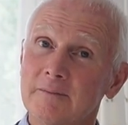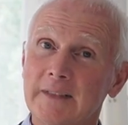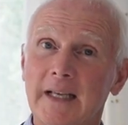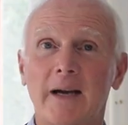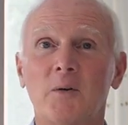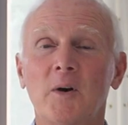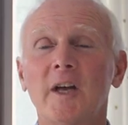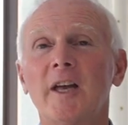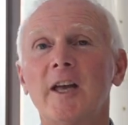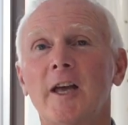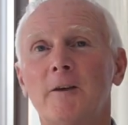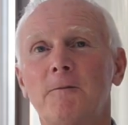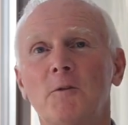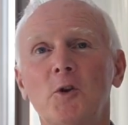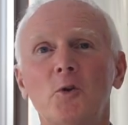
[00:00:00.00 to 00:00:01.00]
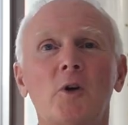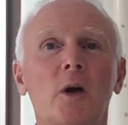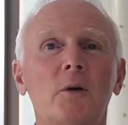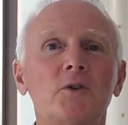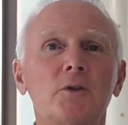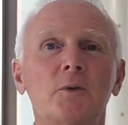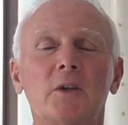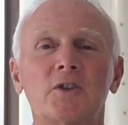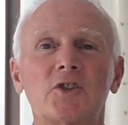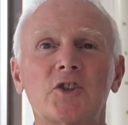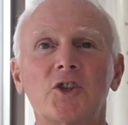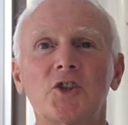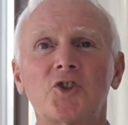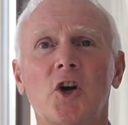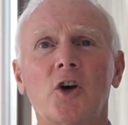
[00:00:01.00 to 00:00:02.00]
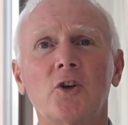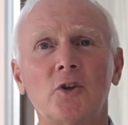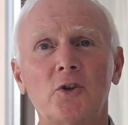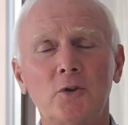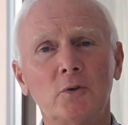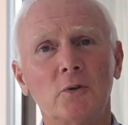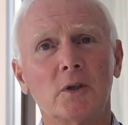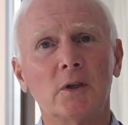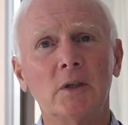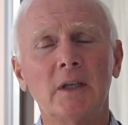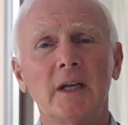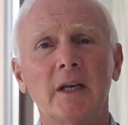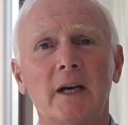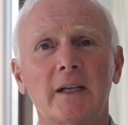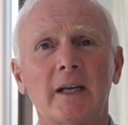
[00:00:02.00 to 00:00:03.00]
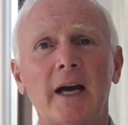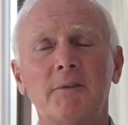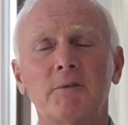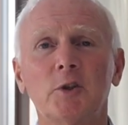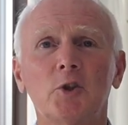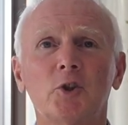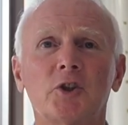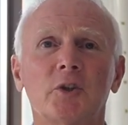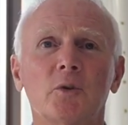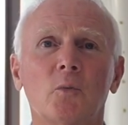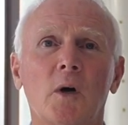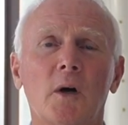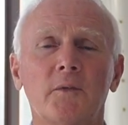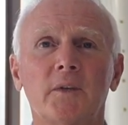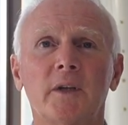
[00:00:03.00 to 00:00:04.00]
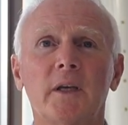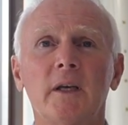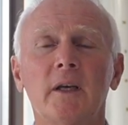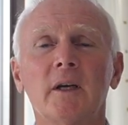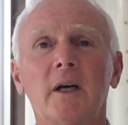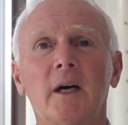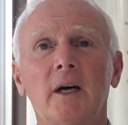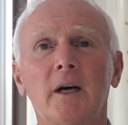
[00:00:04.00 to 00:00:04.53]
Now, if you go and do a search on Google and have a look at what the